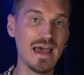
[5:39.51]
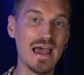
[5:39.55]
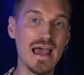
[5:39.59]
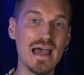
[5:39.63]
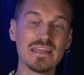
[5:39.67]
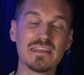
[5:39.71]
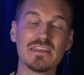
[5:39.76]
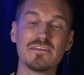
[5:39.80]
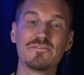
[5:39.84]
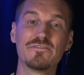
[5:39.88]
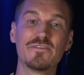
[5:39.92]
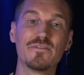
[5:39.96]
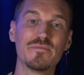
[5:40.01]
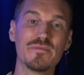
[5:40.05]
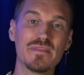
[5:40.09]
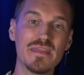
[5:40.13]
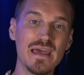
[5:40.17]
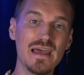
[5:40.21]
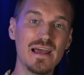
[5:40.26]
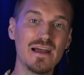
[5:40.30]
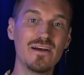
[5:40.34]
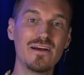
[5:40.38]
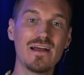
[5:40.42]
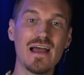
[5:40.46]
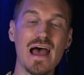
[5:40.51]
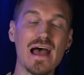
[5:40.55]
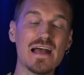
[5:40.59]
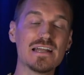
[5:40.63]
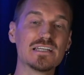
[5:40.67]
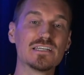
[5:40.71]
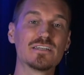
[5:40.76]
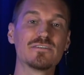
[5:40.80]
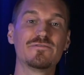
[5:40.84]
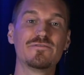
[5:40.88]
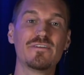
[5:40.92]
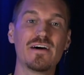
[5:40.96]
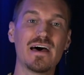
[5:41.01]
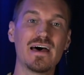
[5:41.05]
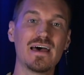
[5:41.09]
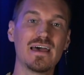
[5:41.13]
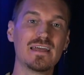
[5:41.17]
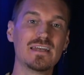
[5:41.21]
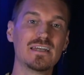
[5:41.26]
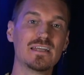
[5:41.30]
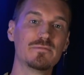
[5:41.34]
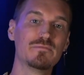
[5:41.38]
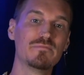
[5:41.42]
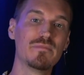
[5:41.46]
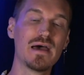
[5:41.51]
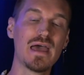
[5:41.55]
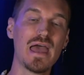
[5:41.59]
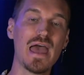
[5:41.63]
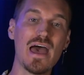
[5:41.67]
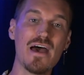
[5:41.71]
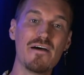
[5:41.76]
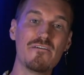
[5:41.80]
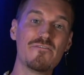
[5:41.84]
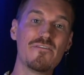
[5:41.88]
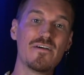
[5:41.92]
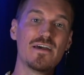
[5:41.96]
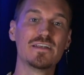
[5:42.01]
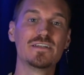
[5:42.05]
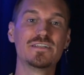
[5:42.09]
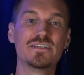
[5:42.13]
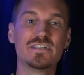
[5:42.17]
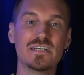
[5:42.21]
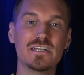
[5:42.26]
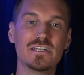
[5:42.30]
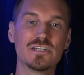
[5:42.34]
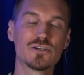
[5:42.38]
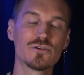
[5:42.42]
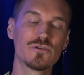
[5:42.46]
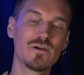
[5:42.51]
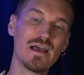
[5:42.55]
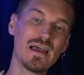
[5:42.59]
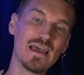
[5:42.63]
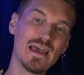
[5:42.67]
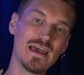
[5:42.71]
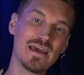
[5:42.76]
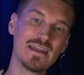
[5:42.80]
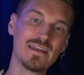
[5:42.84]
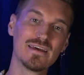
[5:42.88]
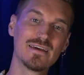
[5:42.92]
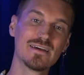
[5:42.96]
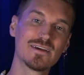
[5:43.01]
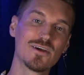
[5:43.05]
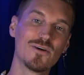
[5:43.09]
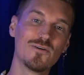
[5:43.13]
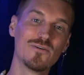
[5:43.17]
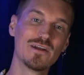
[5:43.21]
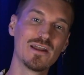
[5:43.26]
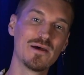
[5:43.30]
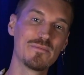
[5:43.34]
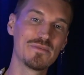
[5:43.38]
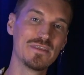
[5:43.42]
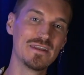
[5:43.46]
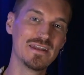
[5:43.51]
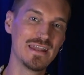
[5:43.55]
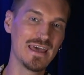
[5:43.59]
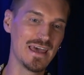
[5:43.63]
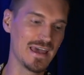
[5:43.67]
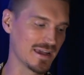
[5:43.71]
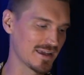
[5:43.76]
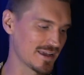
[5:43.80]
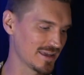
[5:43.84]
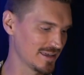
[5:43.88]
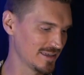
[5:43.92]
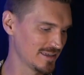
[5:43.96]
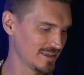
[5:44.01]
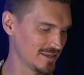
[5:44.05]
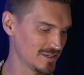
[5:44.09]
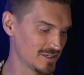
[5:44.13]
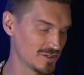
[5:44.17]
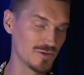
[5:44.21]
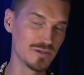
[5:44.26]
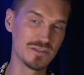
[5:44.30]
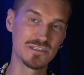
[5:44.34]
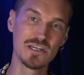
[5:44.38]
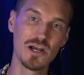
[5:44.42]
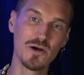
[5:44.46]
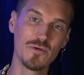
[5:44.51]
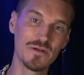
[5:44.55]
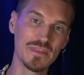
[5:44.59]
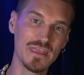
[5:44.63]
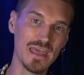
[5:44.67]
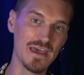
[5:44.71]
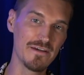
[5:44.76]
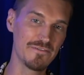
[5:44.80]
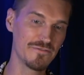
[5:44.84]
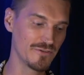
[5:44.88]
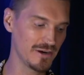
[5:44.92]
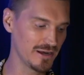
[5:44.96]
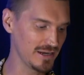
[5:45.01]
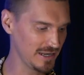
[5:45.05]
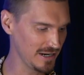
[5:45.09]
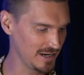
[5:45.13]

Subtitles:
And then from there, I just find my F and G triad going up the neck. So I start with F right